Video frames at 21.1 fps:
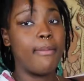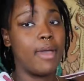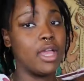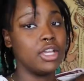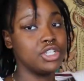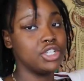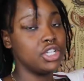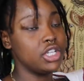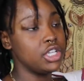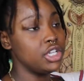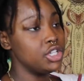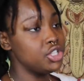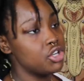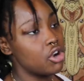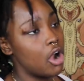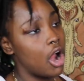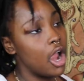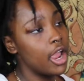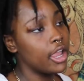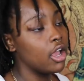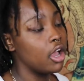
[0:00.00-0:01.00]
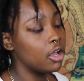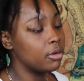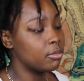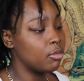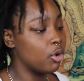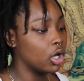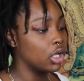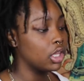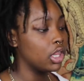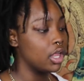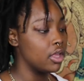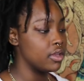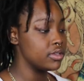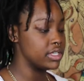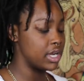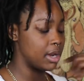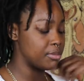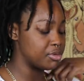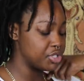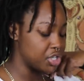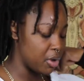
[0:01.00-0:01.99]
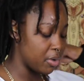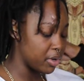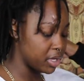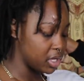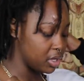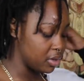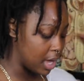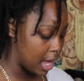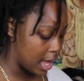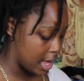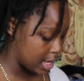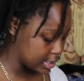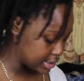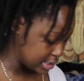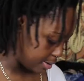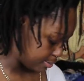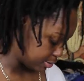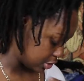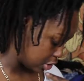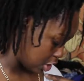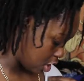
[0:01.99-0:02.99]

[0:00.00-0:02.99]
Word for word: I'm actually trying on more clothes that I'm showing you guys, and I'm